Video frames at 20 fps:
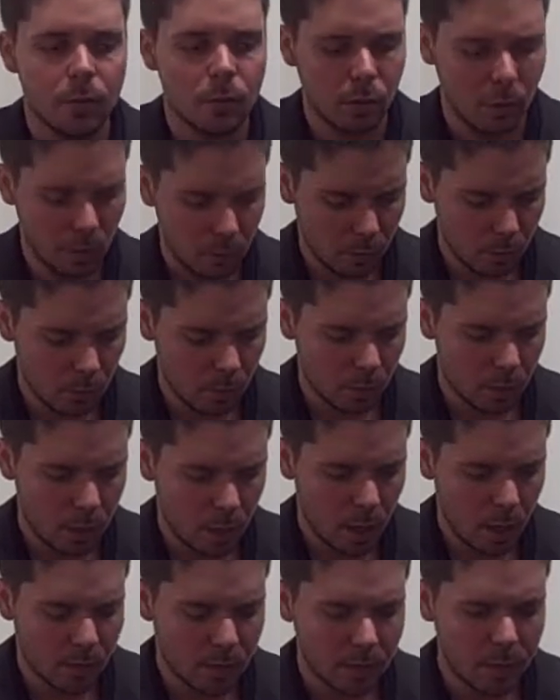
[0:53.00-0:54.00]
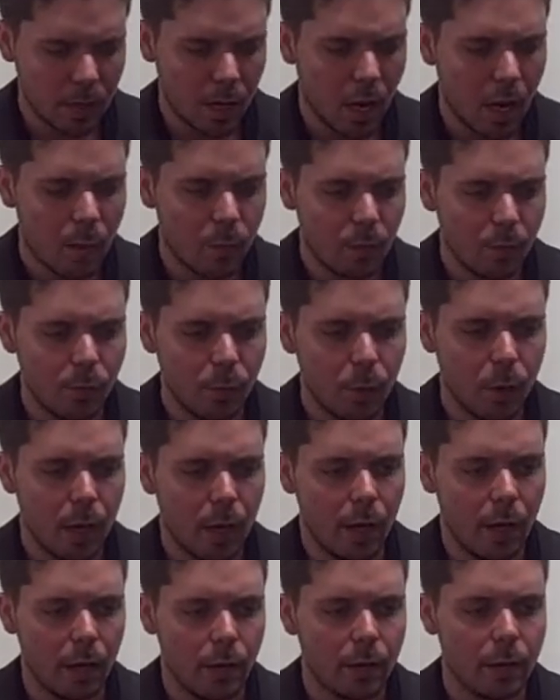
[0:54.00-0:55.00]
So at the time, if you
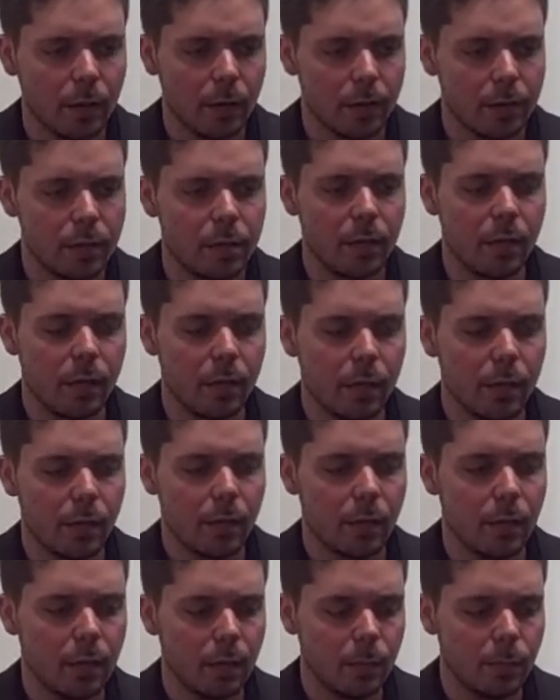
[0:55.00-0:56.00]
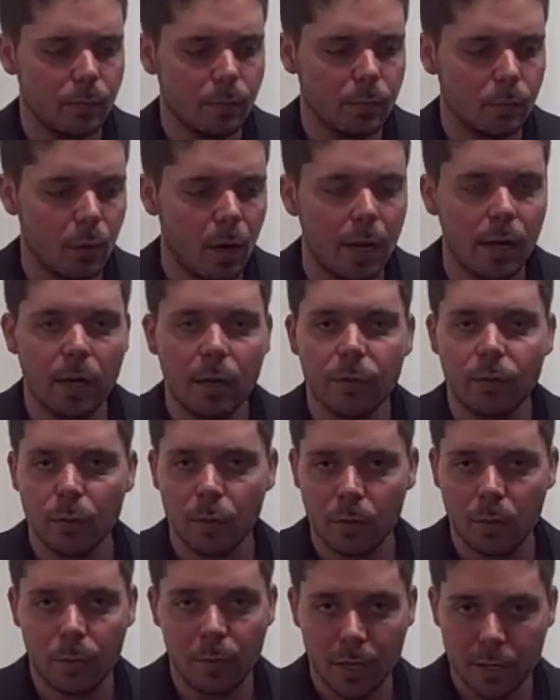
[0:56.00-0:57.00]
had, let's say, rotting
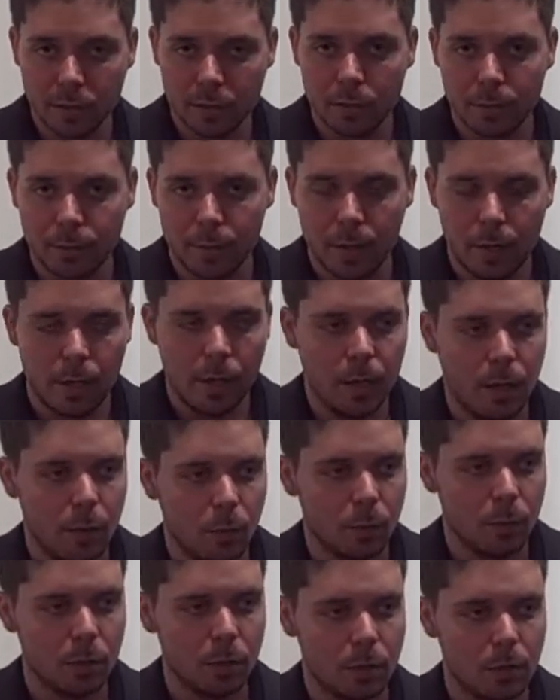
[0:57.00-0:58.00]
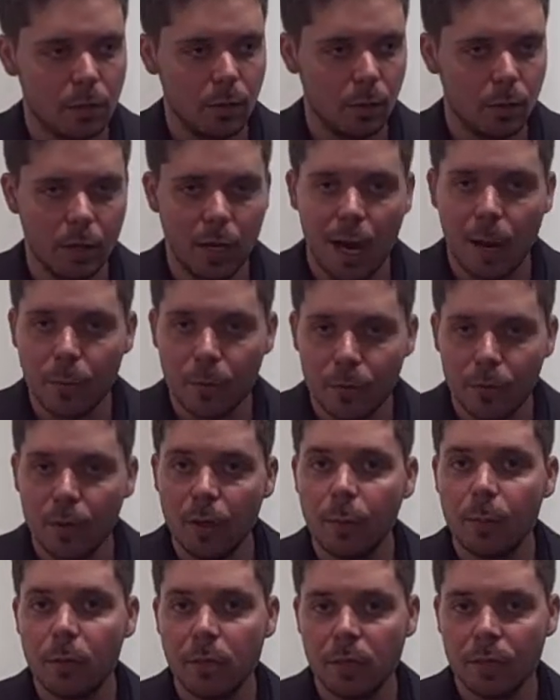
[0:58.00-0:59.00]
fruit in a basket, which is a common
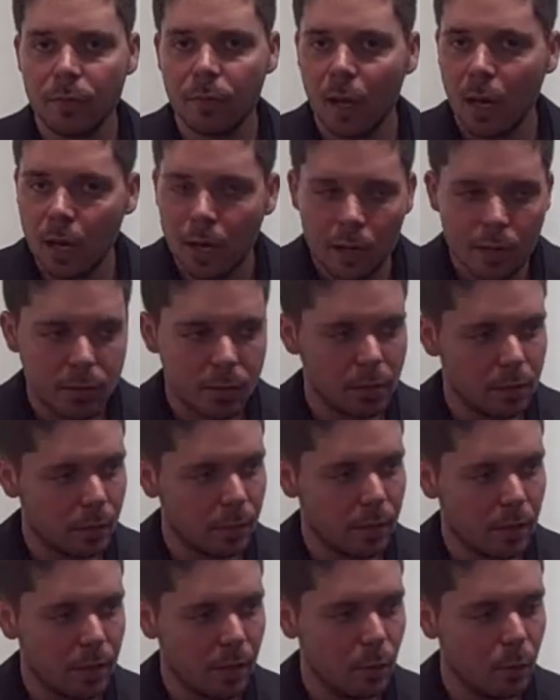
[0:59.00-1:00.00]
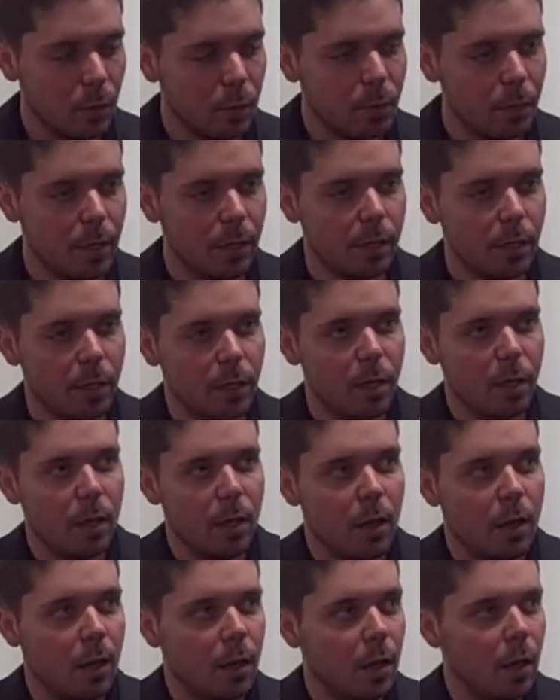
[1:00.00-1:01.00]
theme, you see flies or something, that would be
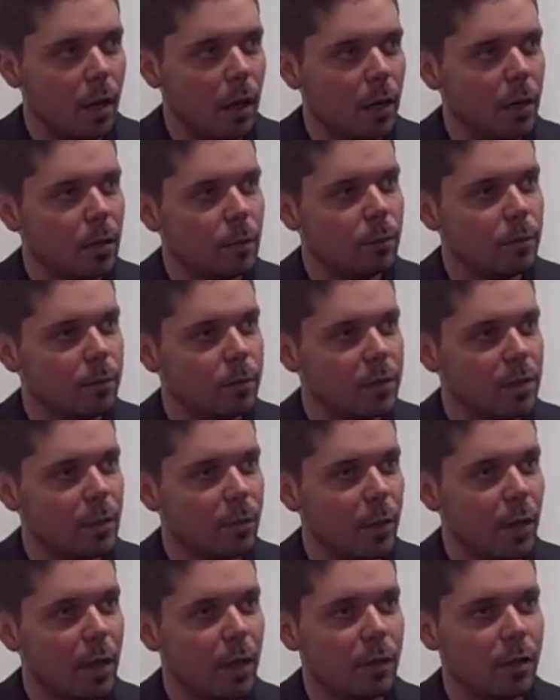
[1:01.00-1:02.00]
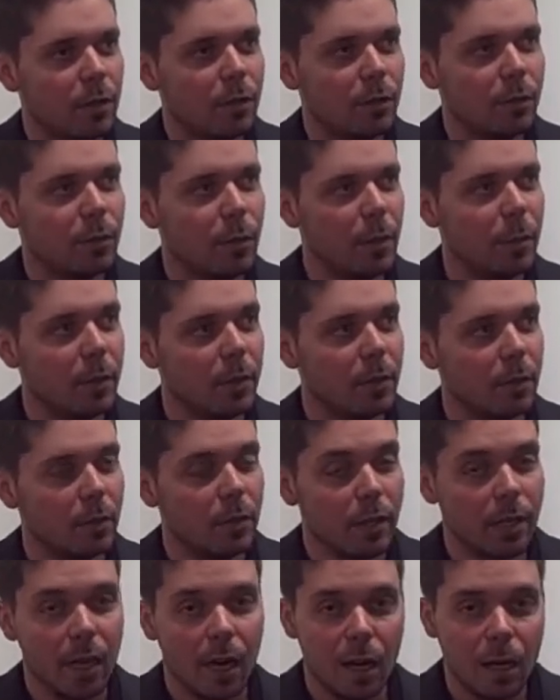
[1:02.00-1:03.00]
symbolic of maybe
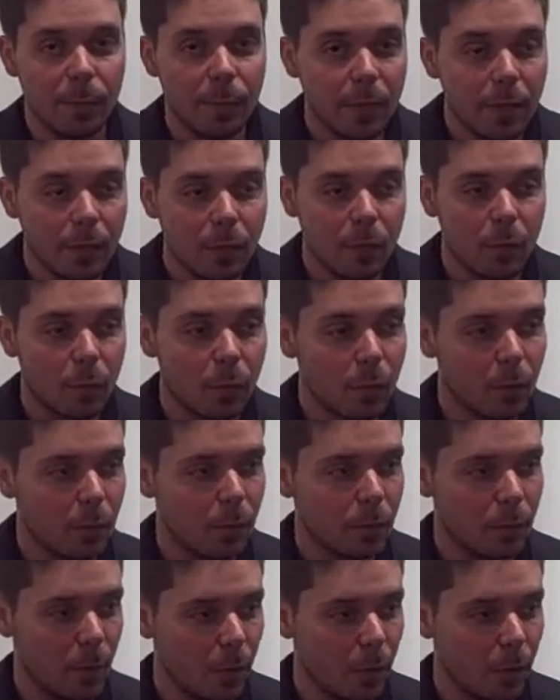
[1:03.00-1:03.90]
their economy or